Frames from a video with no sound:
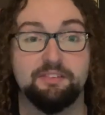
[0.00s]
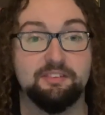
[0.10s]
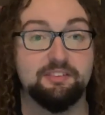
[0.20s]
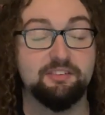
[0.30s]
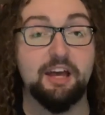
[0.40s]

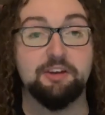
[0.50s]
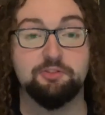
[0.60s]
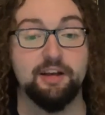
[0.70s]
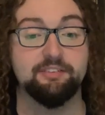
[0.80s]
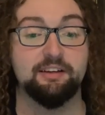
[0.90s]
set
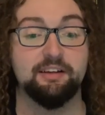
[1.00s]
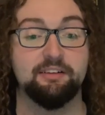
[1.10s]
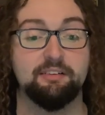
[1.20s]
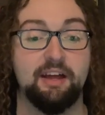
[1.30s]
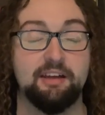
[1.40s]

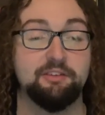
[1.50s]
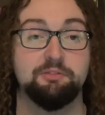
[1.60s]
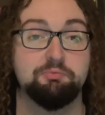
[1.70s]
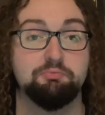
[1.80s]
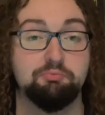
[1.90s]
dressing and
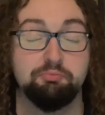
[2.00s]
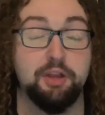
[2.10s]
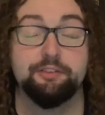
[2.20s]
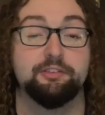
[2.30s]
plus